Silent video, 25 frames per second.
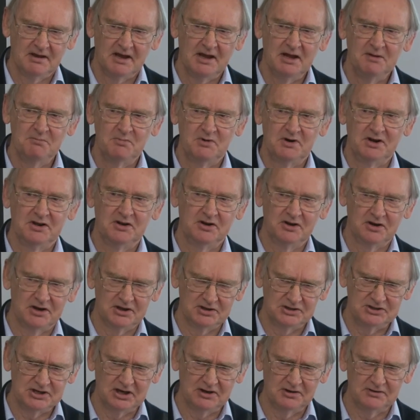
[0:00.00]
Anne-Marie and
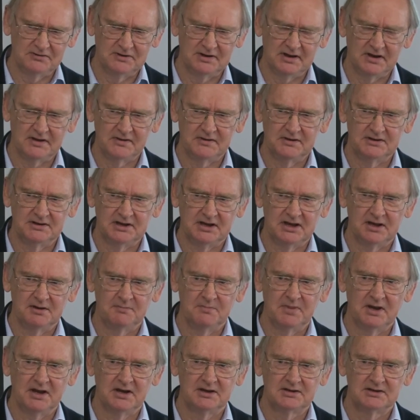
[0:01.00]
I joked the other day
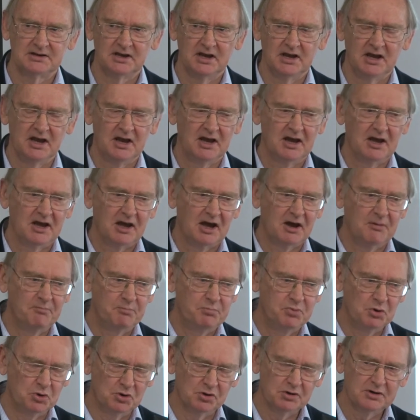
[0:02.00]
about a
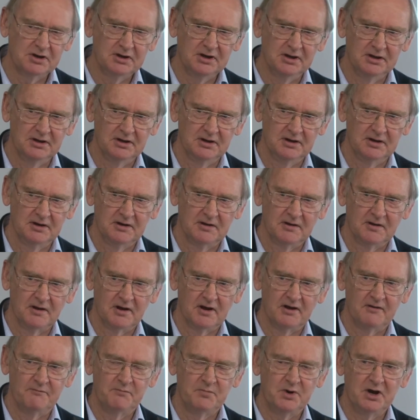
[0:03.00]
book
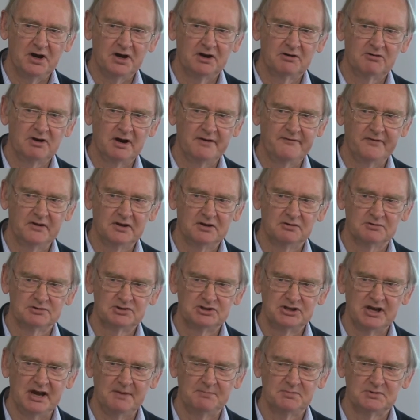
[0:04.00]
of biographical
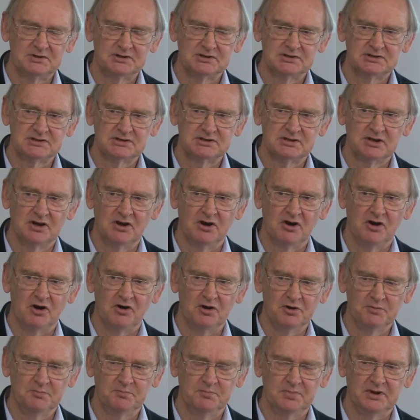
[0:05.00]
chapters
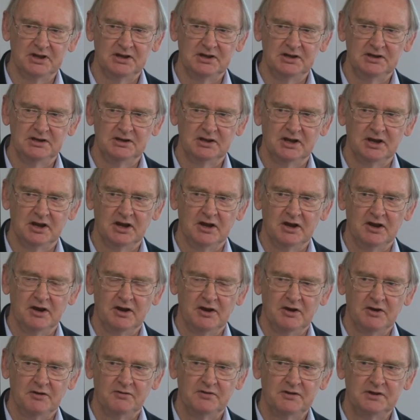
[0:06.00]
on Bean
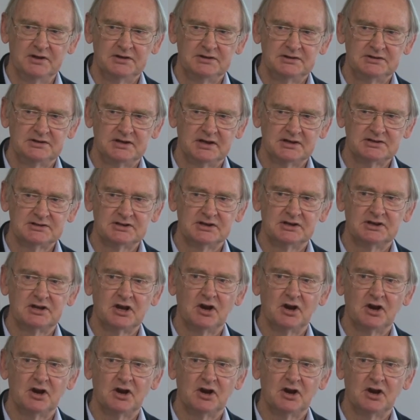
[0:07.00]
that doesn't